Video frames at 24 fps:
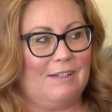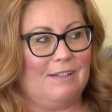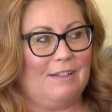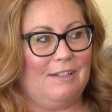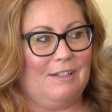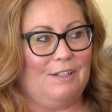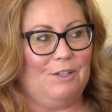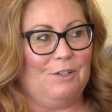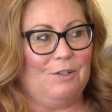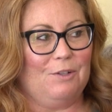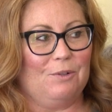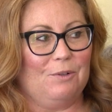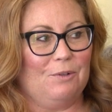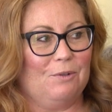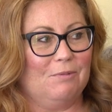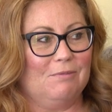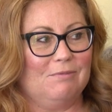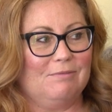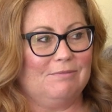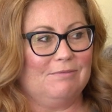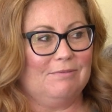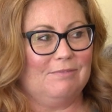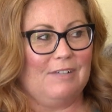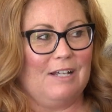you
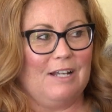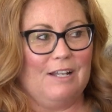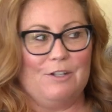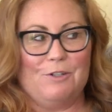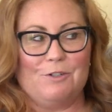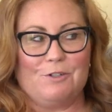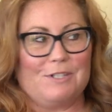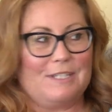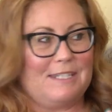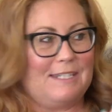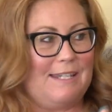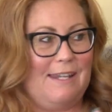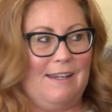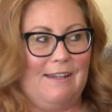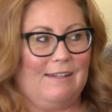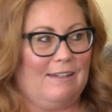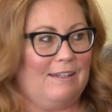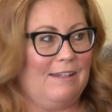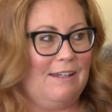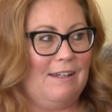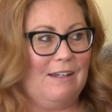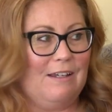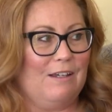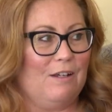know,
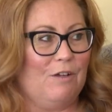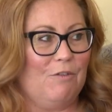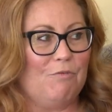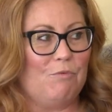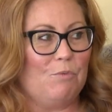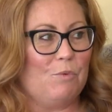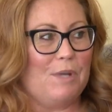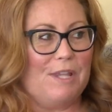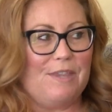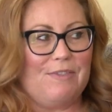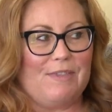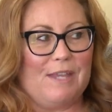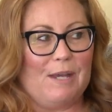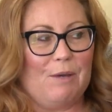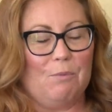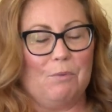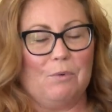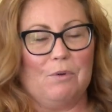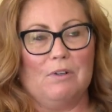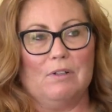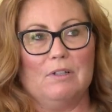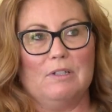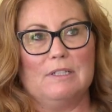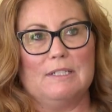understanding of what that
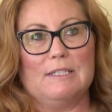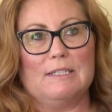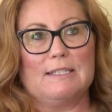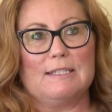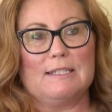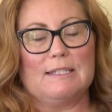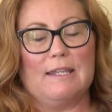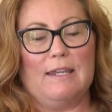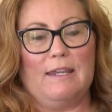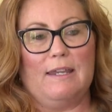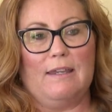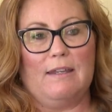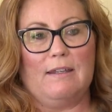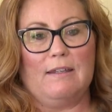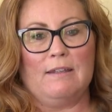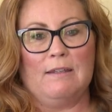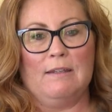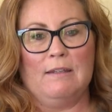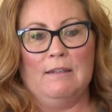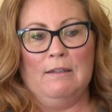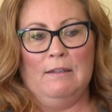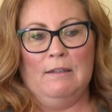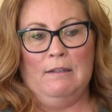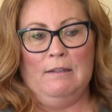world is like.
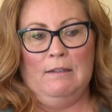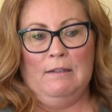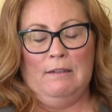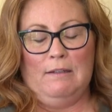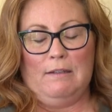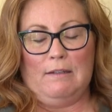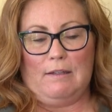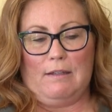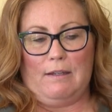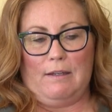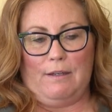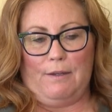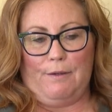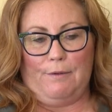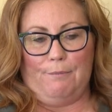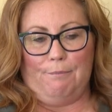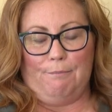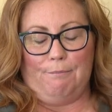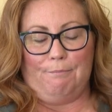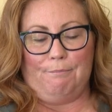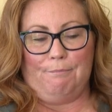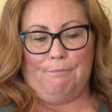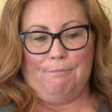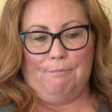
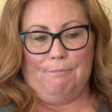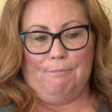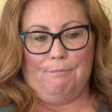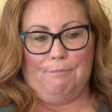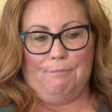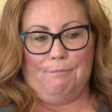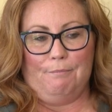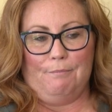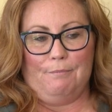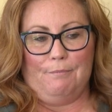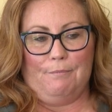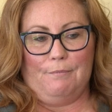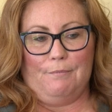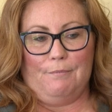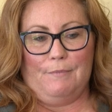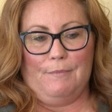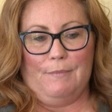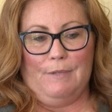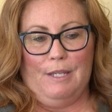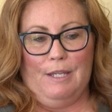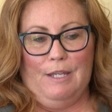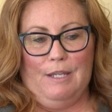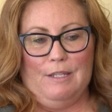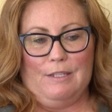Um,
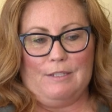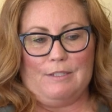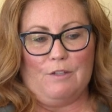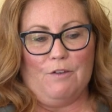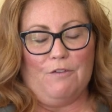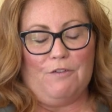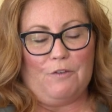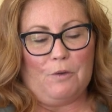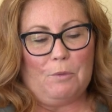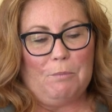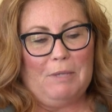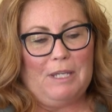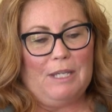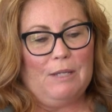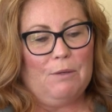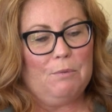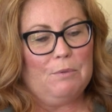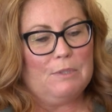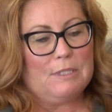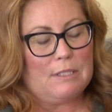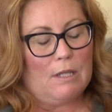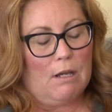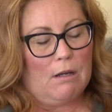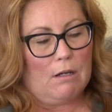so for me, it
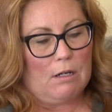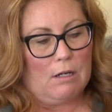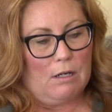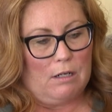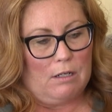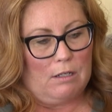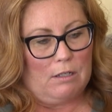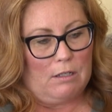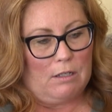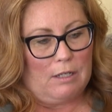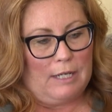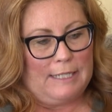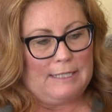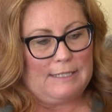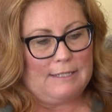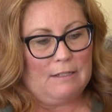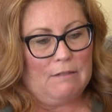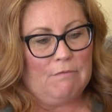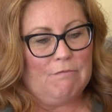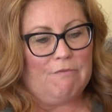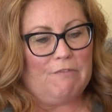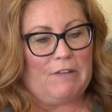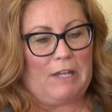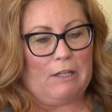was hard. I
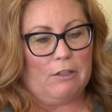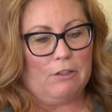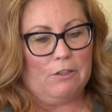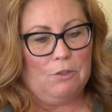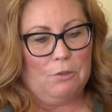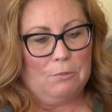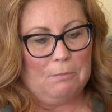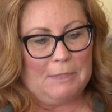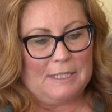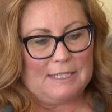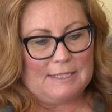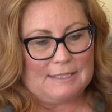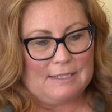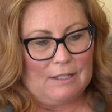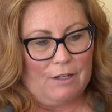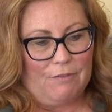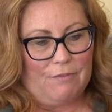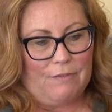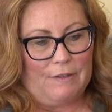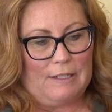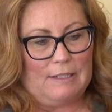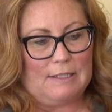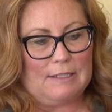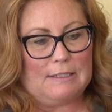didn't value
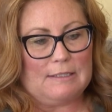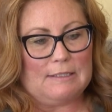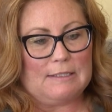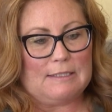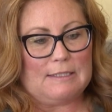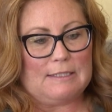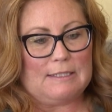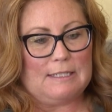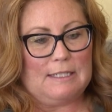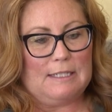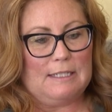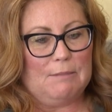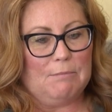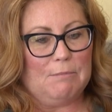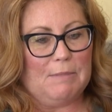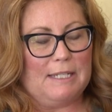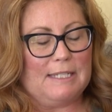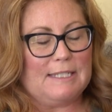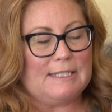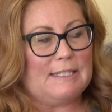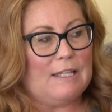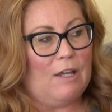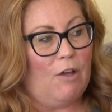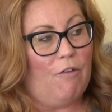myself. I didn't see
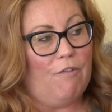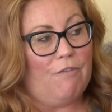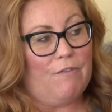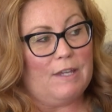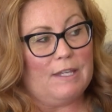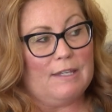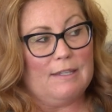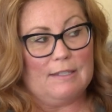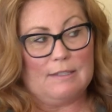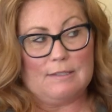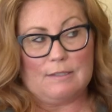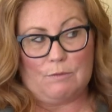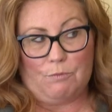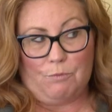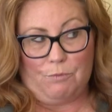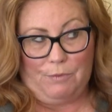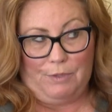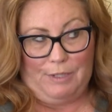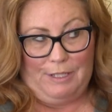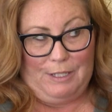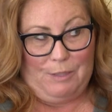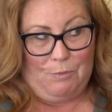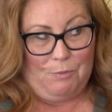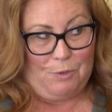myself as
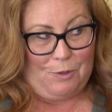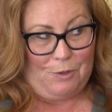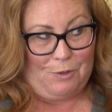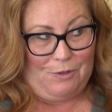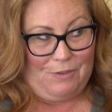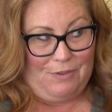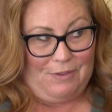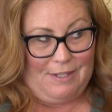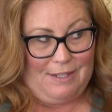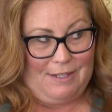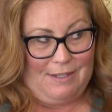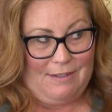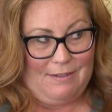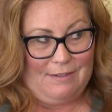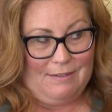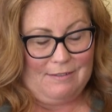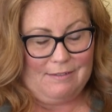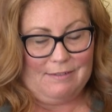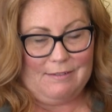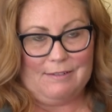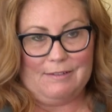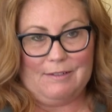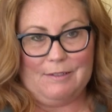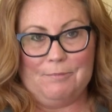really worthy.
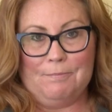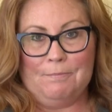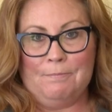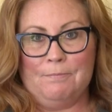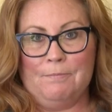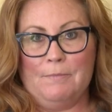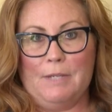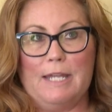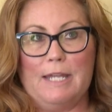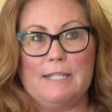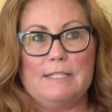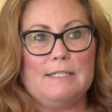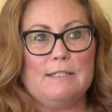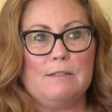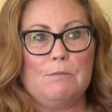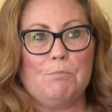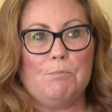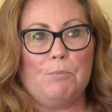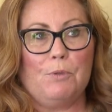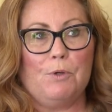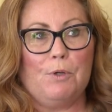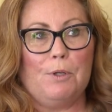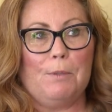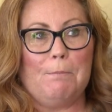Mm-hmm. I
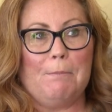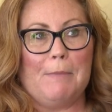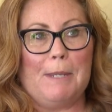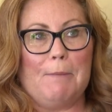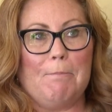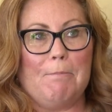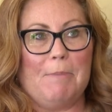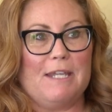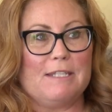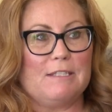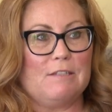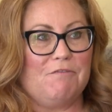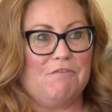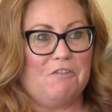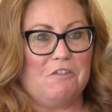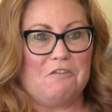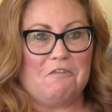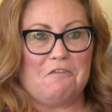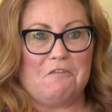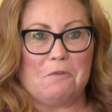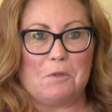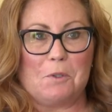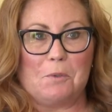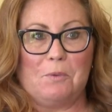didn't put my best
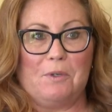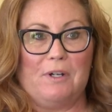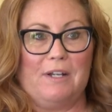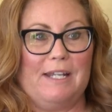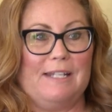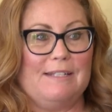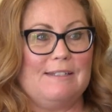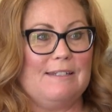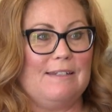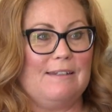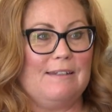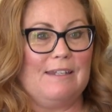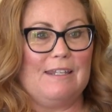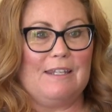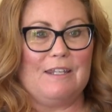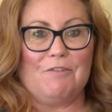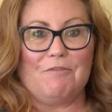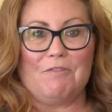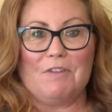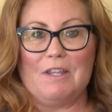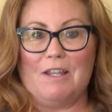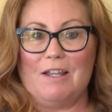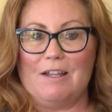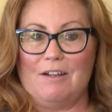foot forward. I didn't
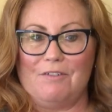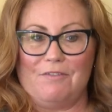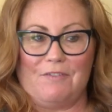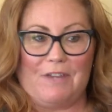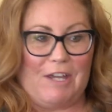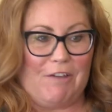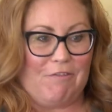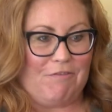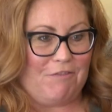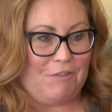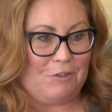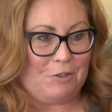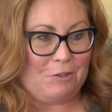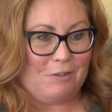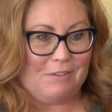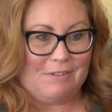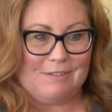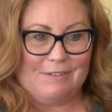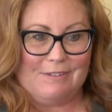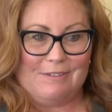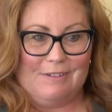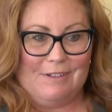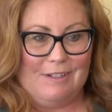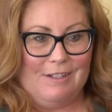give a lot of effort
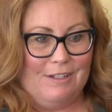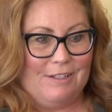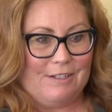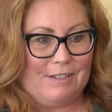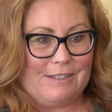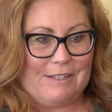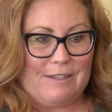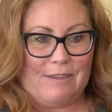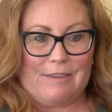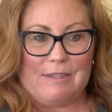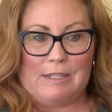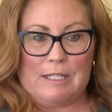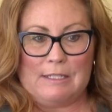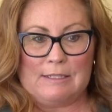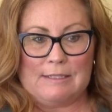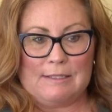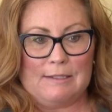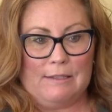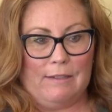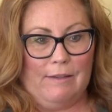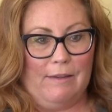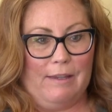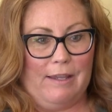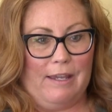to things
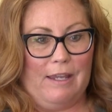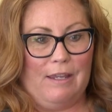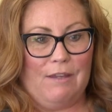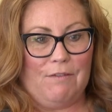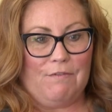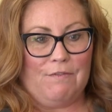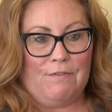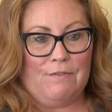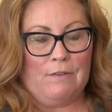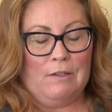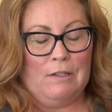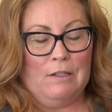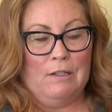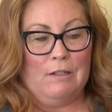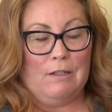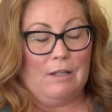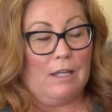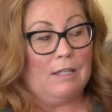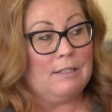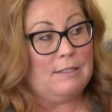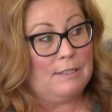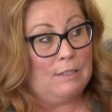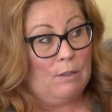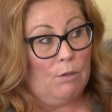in life
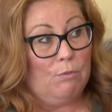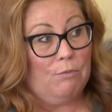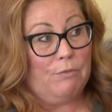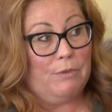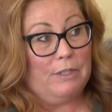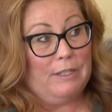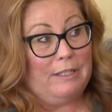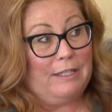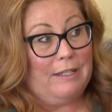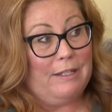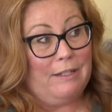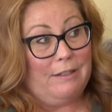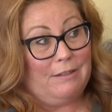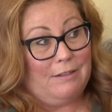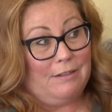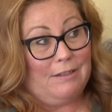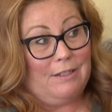until really,